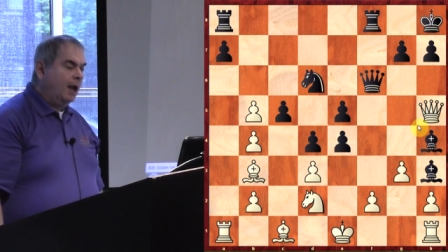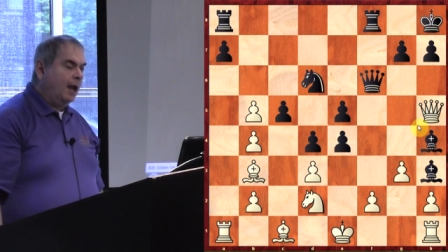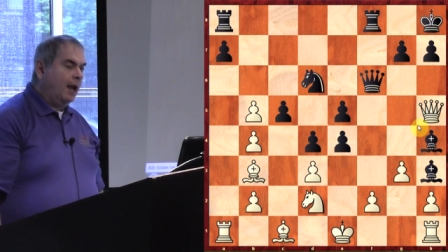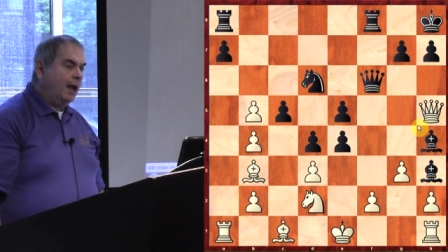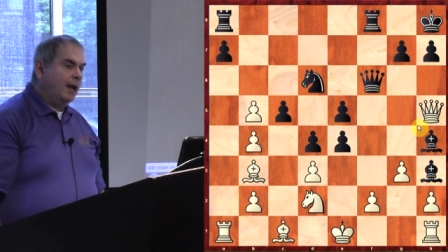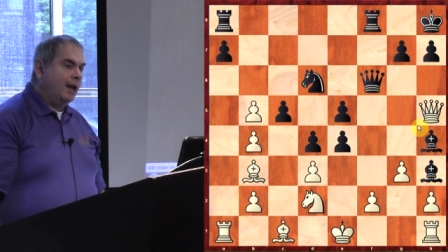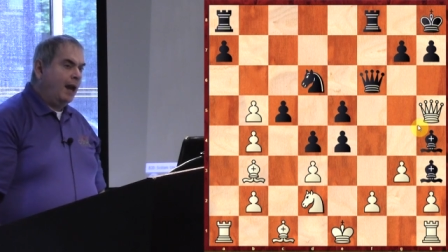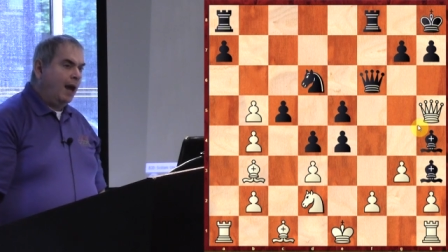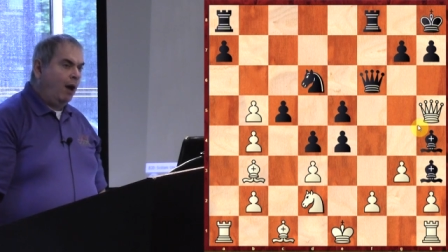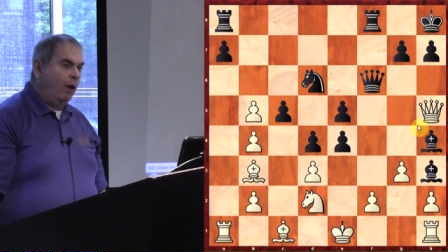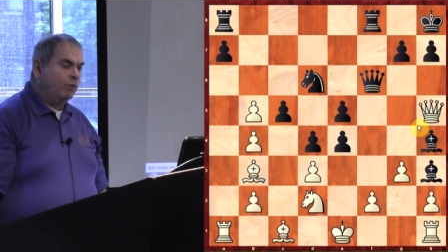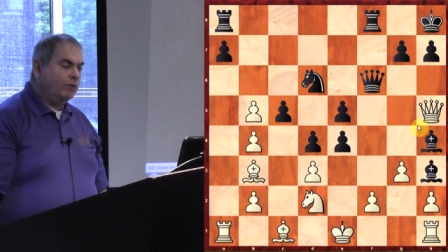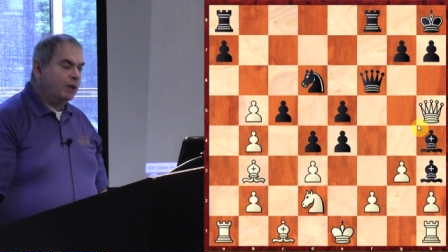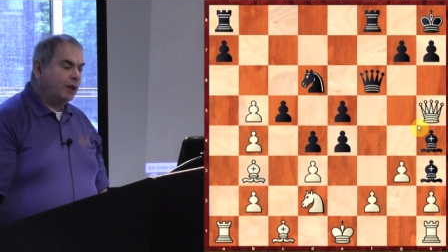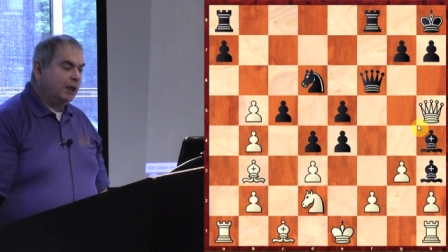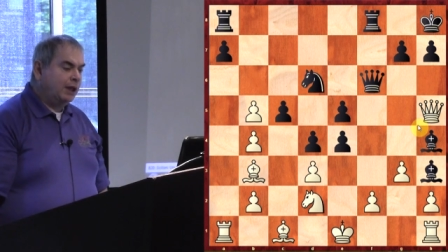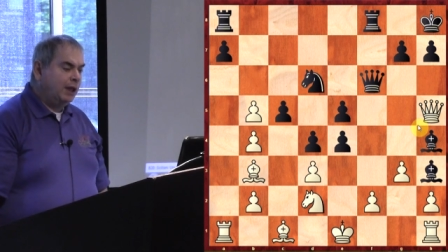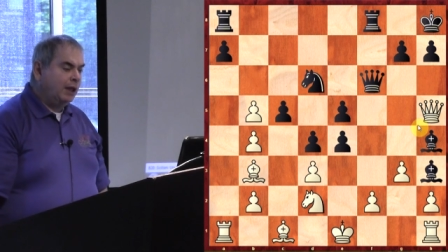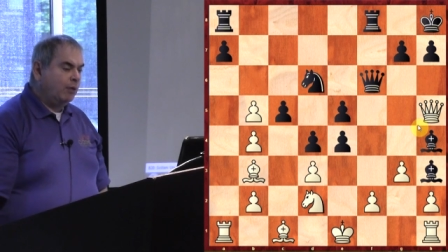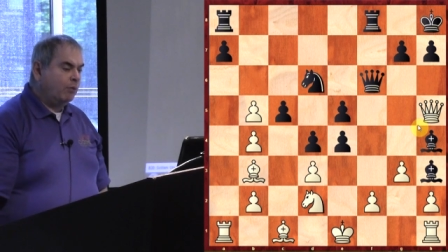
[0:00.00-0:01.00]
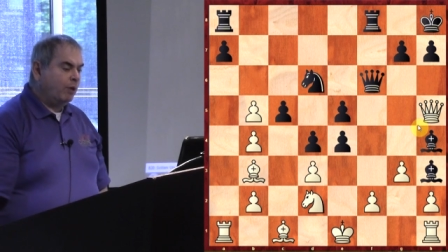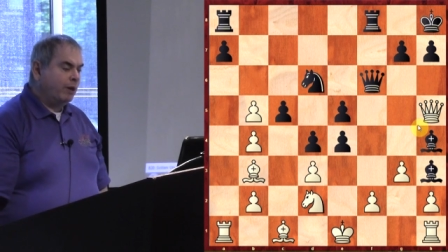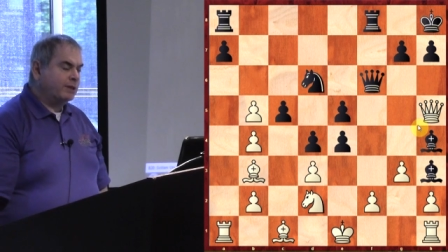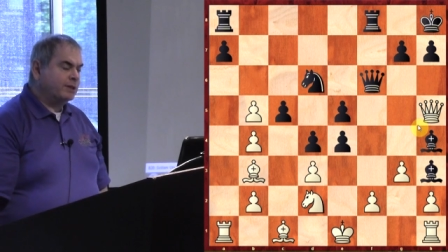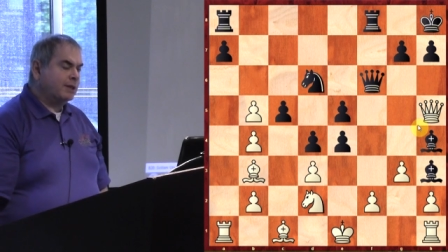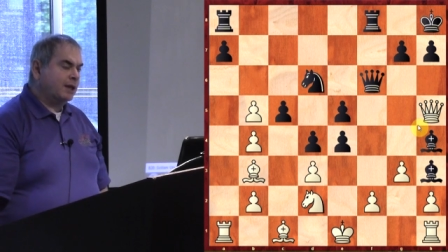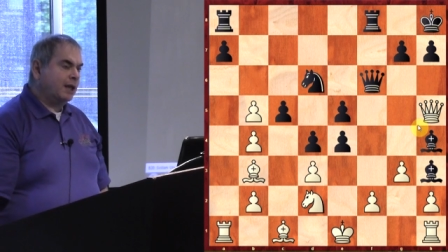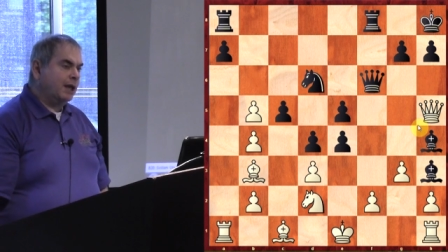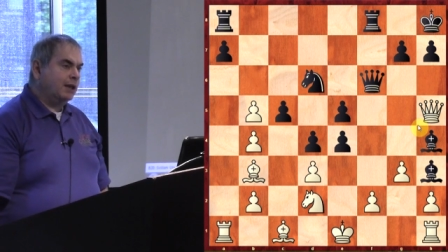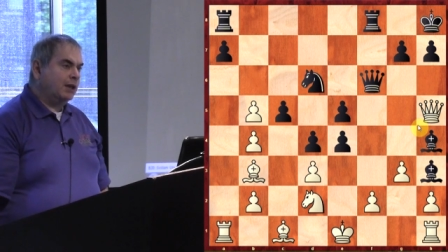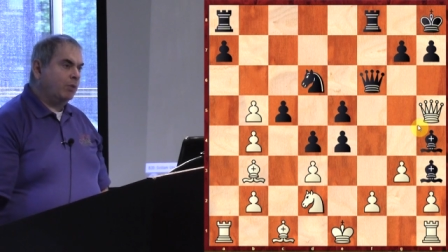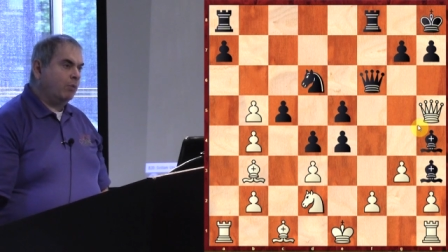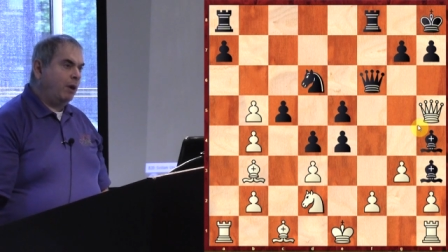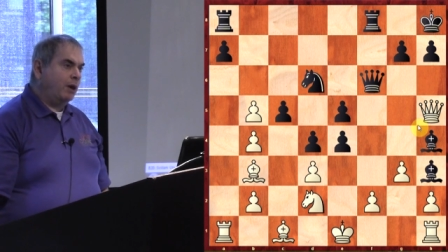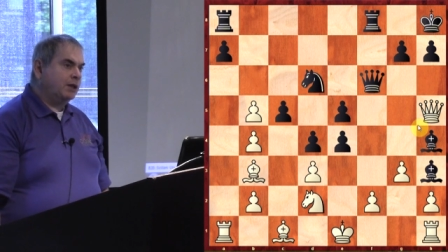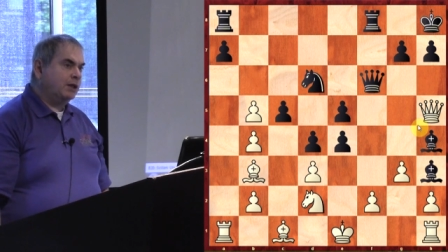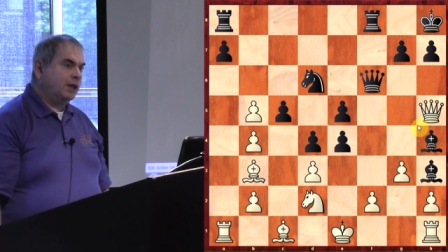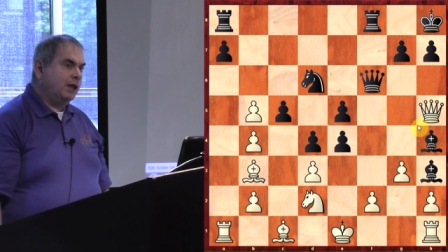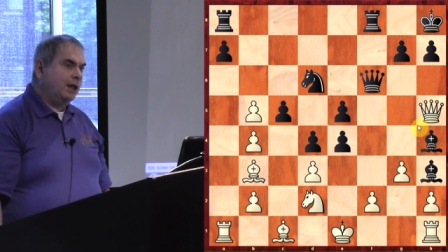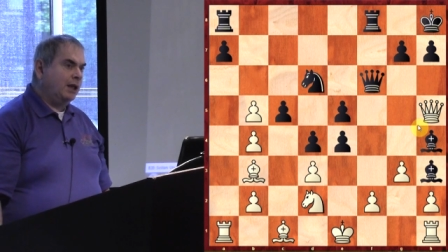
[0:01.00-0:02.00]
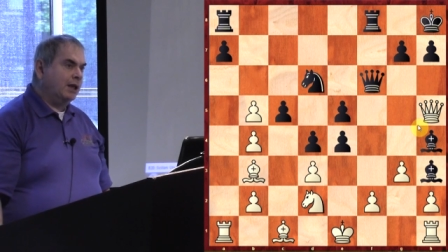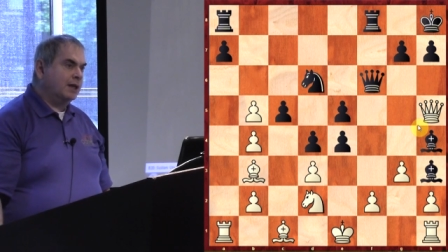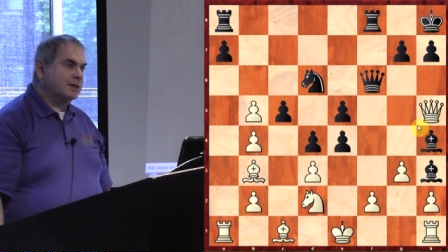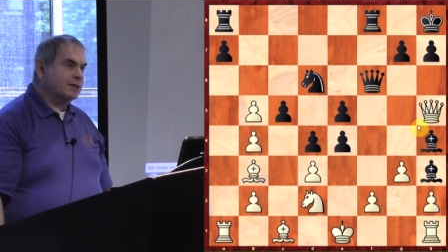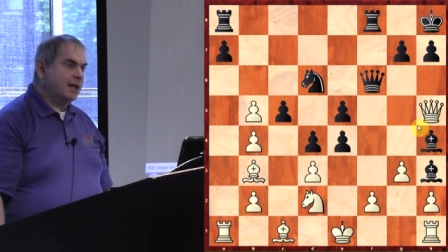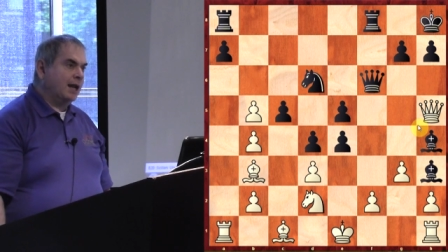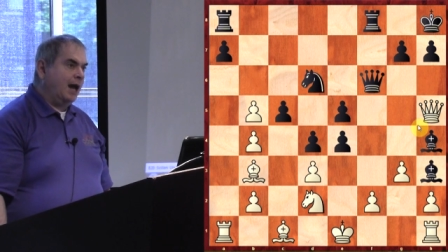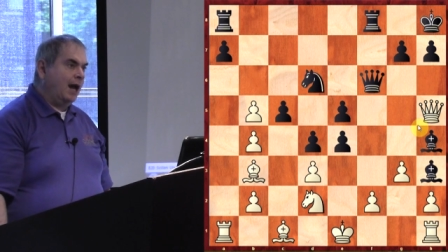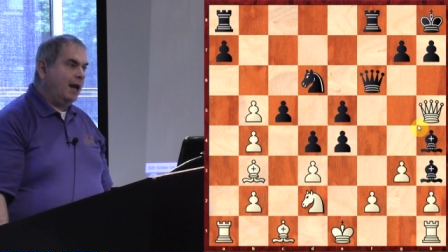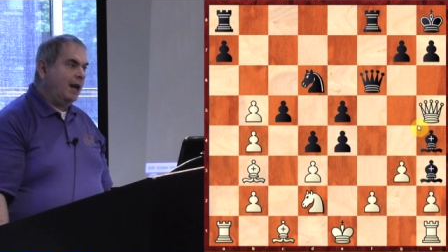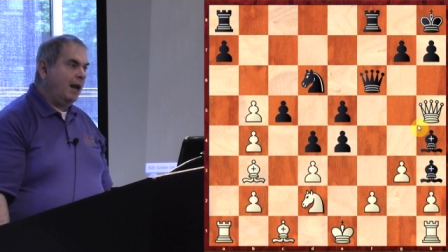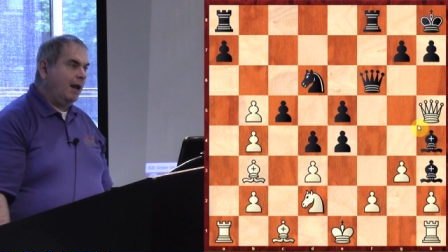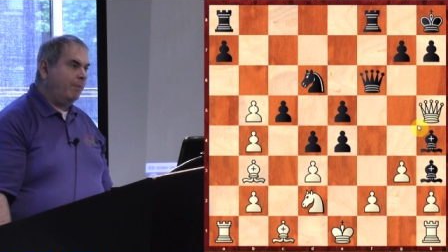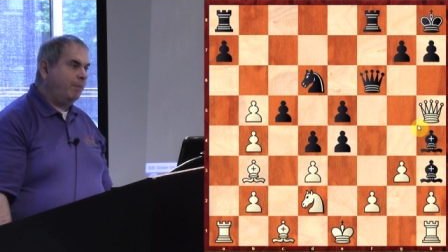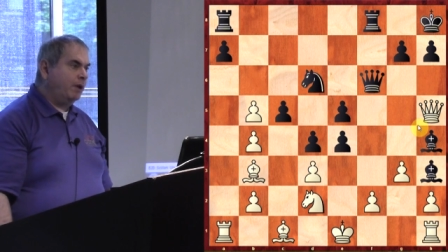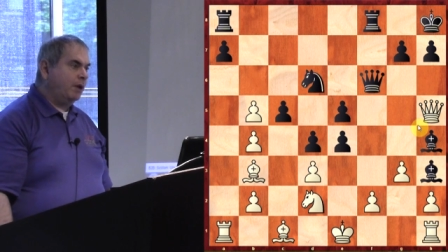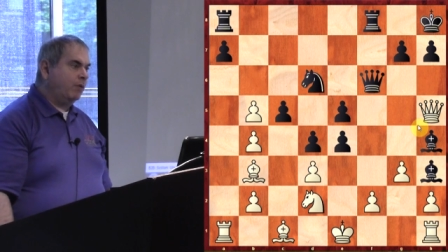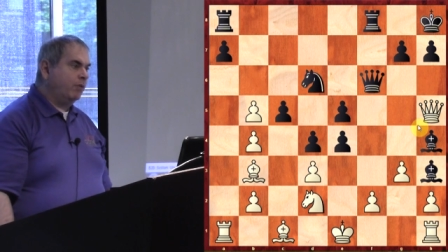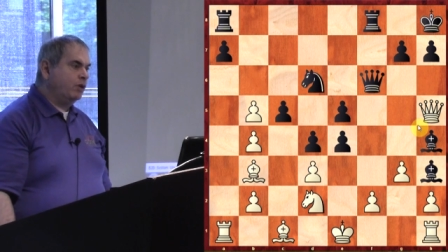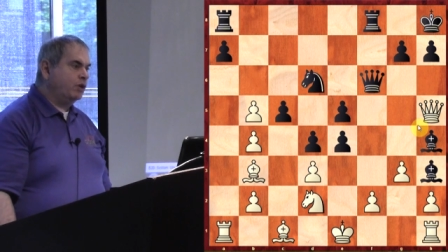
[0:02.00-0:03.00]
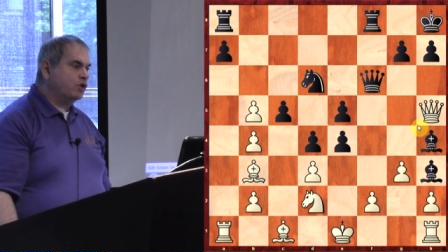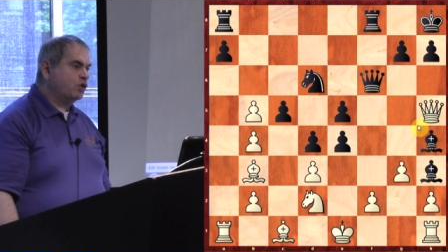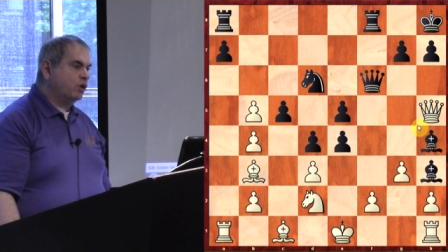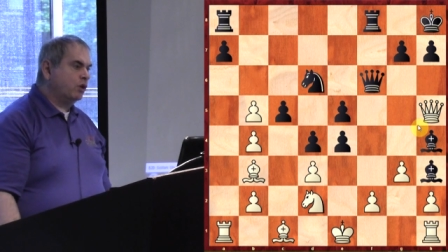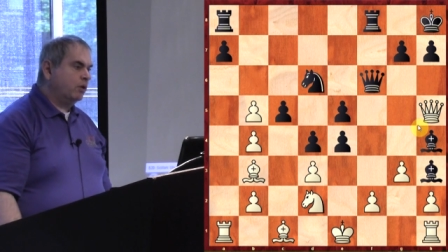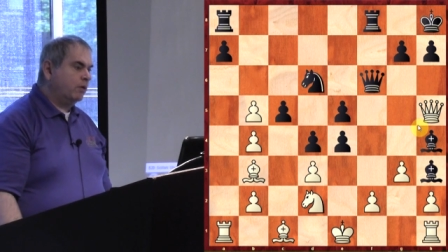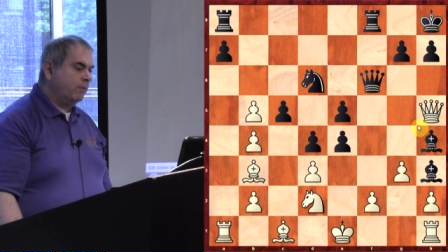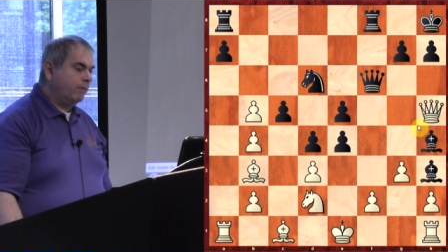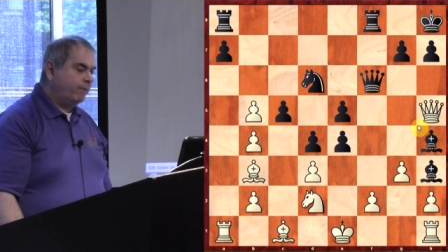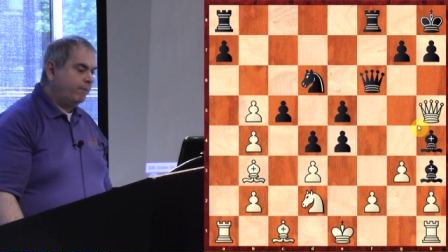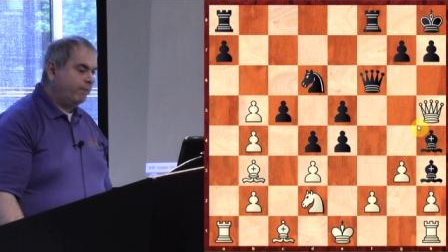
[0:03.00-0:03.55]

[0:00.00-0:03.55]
and now the king, once again, the white king is an unhappy creature.